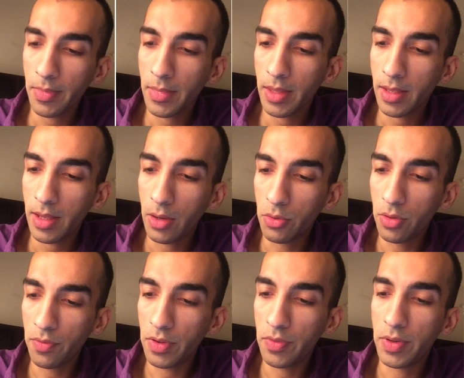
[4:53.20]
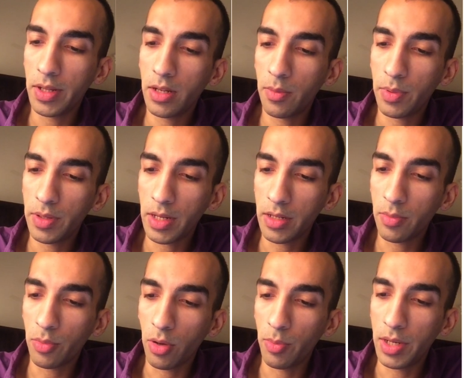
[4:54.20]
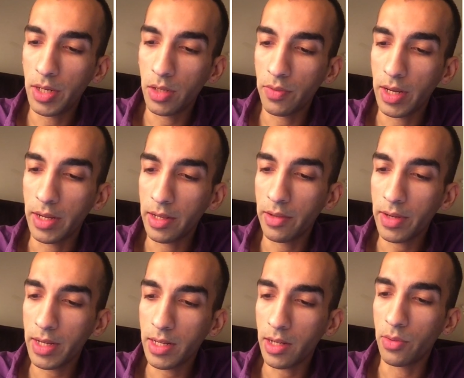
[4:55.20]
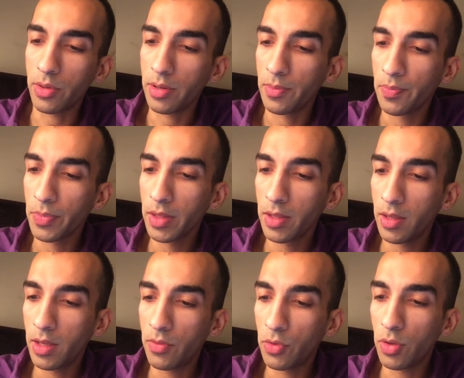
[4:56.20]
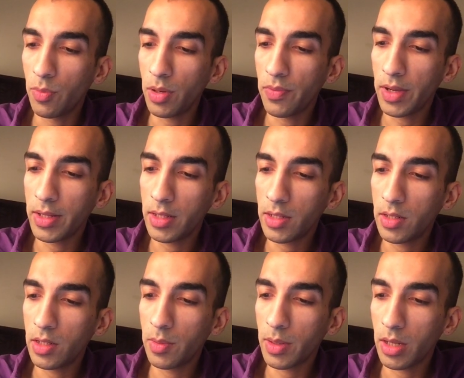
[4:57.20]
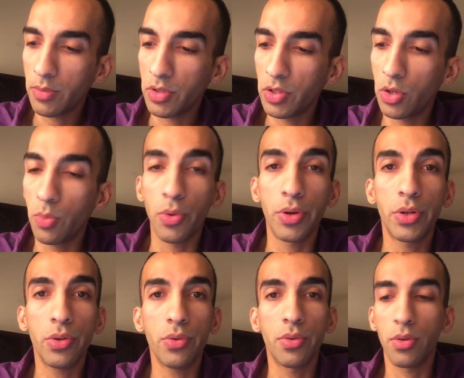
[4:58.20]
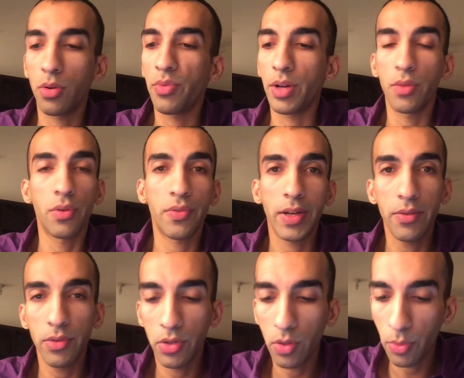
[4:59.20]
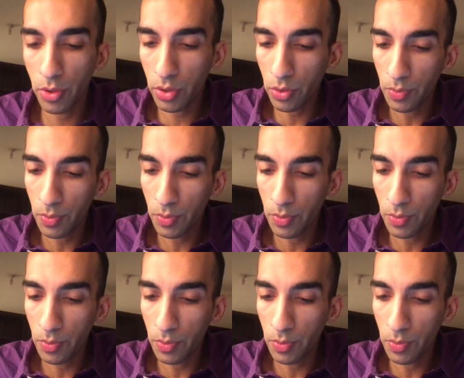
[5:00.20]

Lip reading: out of 50 represents the probability of getting a red counter. If you simplify this, this becomes 0.2, 1 over 5 or 0.2.